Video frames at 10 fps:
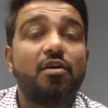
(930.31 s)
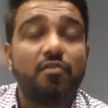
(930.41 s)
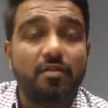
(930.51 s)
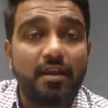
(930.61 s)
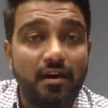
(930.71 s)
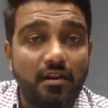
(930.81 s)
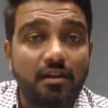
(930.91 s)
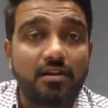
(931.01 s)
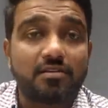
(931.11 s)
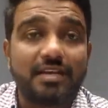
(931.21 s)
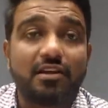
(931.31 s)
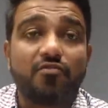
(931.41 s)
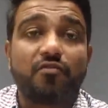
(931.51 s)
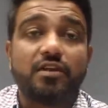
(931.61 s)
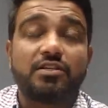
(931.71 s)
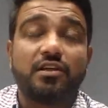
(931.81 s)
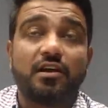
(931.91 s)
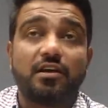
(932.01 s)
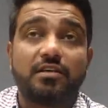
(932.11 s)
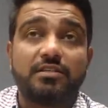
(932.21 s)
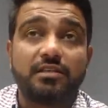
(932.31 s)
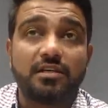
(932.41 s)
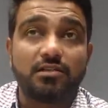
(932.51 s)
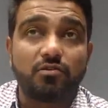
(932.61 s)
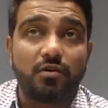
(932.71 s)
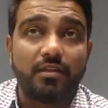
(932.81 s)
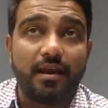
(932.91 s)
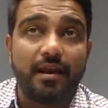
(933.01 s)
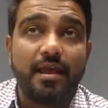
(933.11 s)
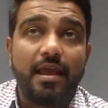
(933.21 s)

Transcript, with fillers: We have taken another set of uh, sensors over there,